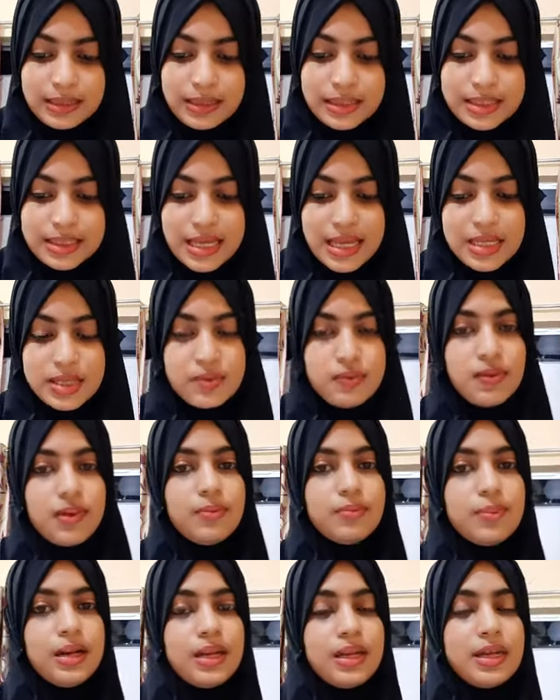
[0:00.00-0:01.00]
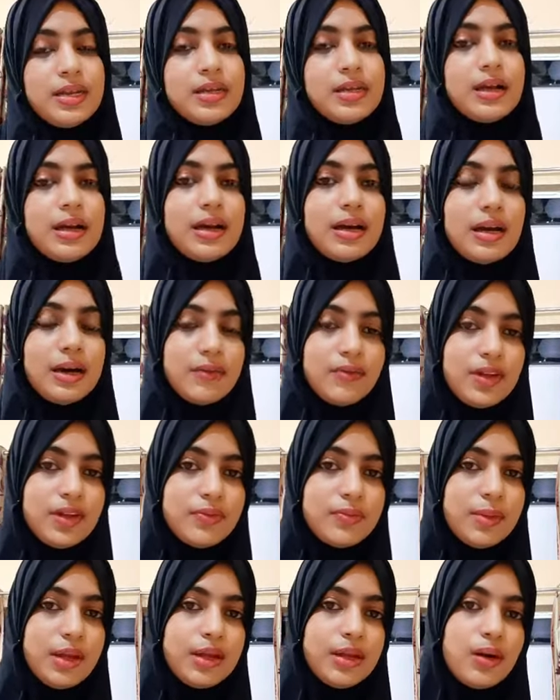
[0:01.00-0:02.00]
the sense, we've
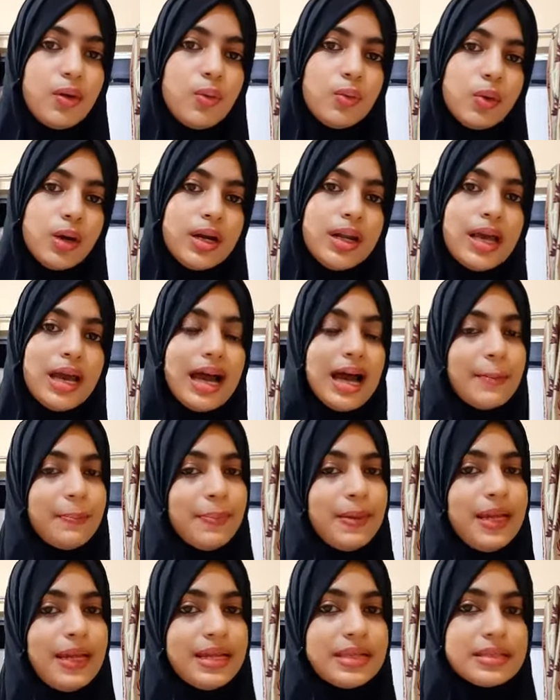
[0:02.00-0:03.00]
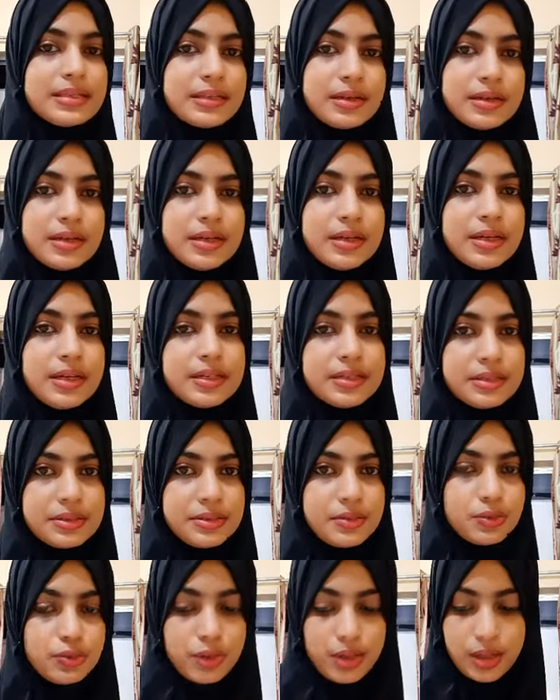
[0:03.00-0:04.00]
made a word happy inserted
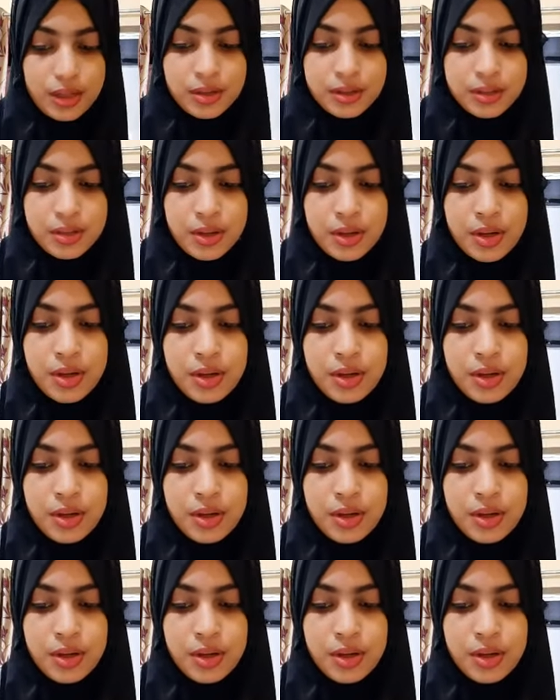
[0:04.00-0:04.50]
into it.